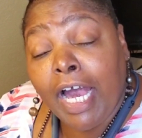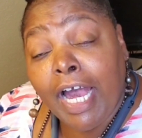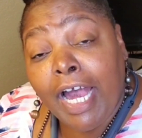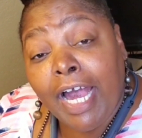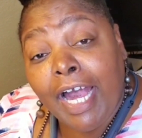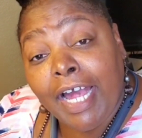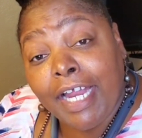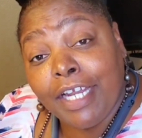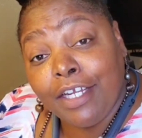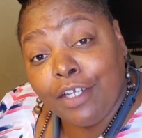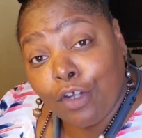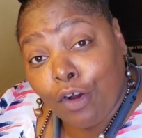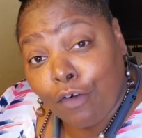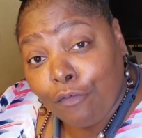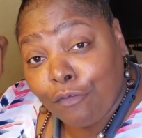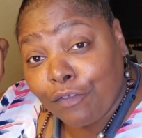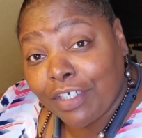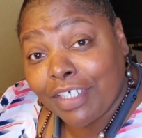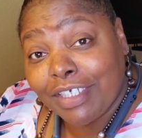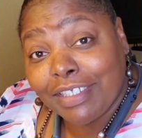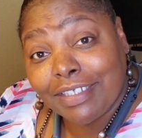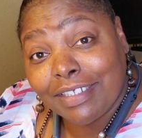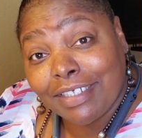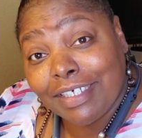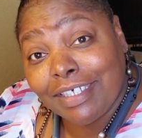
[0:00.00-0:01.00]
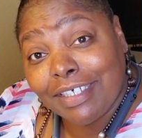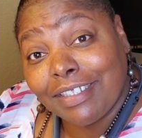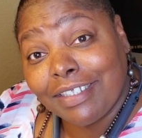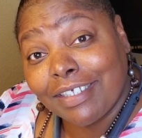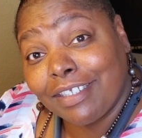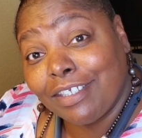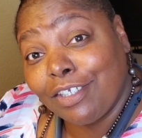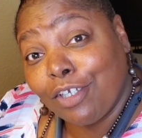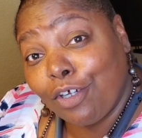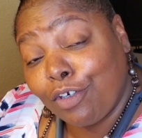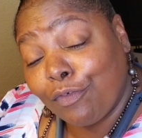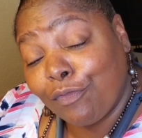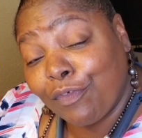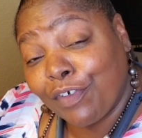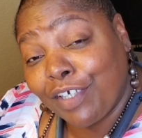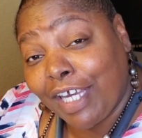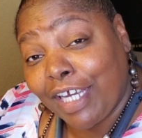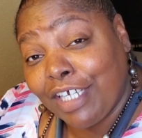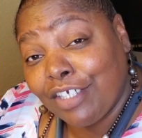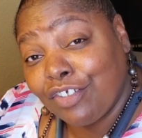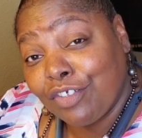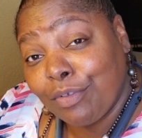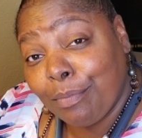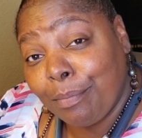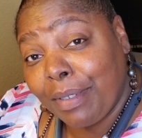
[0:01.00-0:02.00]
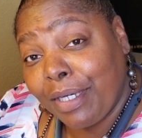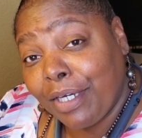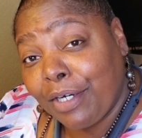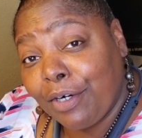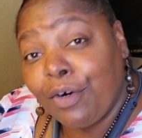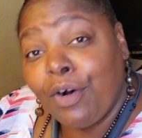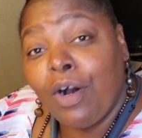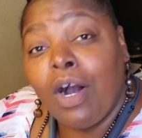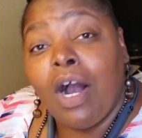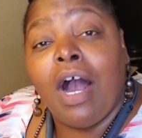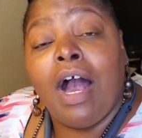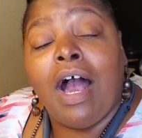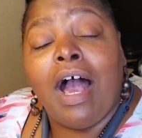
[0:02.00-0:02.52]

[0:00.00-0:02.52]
And don't forget to the notification bell